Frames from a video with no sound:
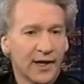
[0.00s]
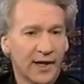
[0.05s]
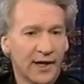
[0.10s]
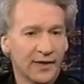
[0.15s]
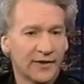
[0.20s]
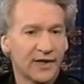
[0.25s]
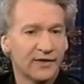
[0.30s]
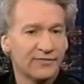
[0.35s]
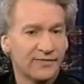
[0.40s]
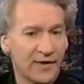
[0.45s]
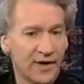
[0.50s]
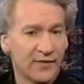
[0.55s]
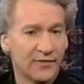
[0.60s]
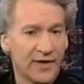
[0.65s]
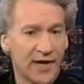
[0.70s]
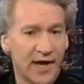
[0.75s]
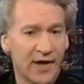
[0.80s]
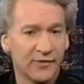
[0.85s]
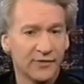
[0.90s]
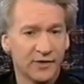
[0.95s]
And they found
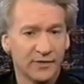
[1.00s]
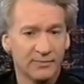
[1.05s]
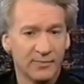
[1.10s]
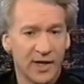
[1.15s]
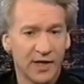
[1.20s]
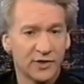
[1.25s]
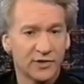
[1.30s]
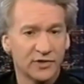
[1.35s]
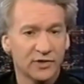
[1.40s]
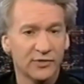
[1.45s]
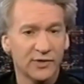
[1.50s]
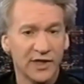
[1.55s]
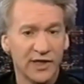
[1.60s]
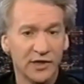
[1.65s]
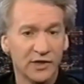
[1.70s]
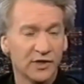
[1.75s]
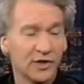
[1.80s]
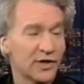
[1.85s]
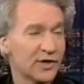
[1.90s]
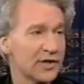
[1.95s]
out it makes you
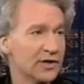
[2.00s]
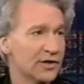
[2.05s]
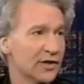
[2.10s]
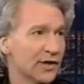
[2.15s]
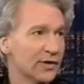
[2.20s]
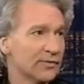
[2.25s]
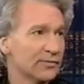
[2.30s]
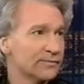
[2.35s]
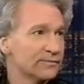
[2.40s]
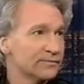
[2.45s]
eat cookie dough.